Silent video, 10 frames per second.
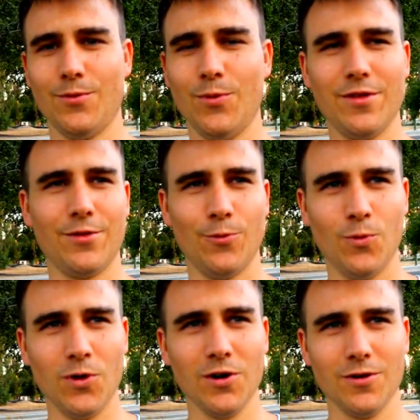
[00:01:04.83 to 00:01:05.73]
with the
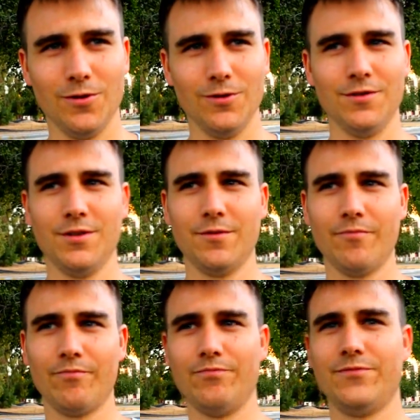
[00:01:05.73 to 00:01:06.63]
world
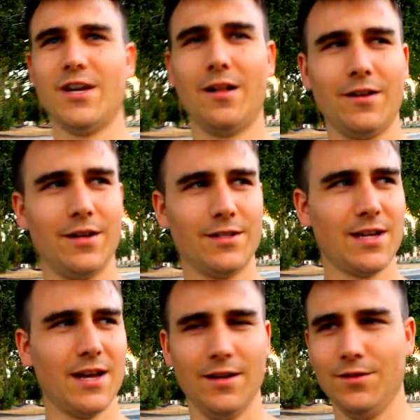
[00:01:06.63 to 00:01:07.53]
telling us,
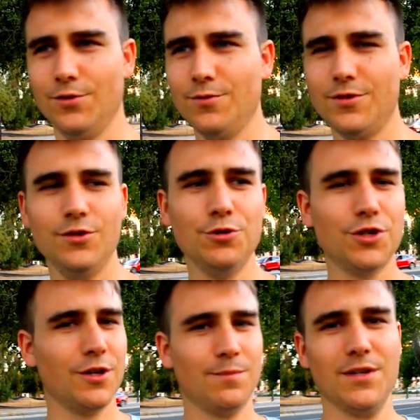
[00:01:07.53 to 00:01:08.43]
hey, you
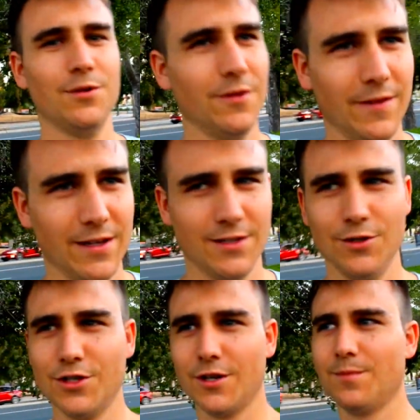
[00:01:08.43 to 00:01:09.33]
shouldn't be doing this,
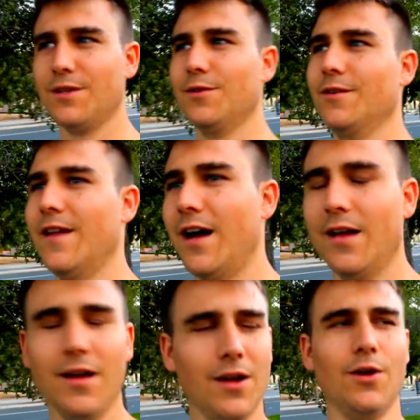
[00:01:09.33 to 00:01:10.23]
you shouldn't be doing that.
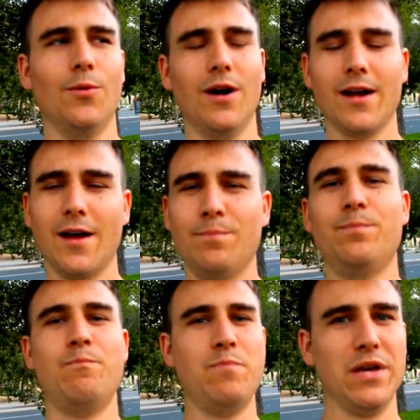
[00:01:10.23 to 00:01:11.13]
Well, I
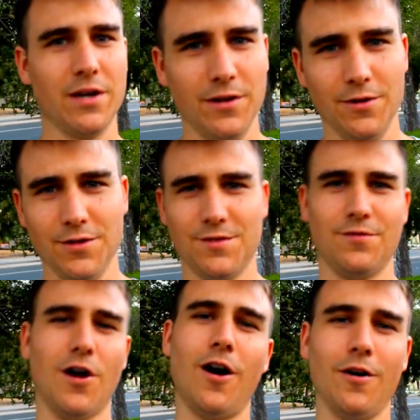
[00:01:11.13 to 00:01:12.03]
got big news
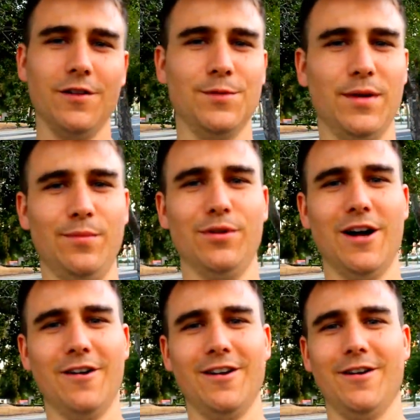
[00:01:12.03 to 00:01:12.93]
for all these people
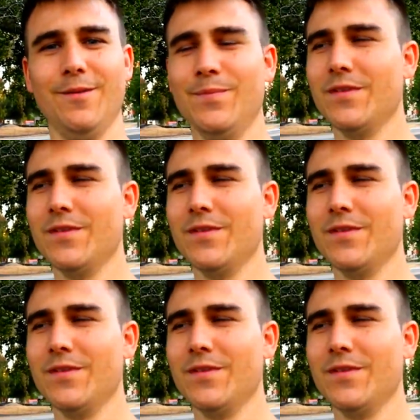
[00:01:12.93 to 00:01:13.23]
out here.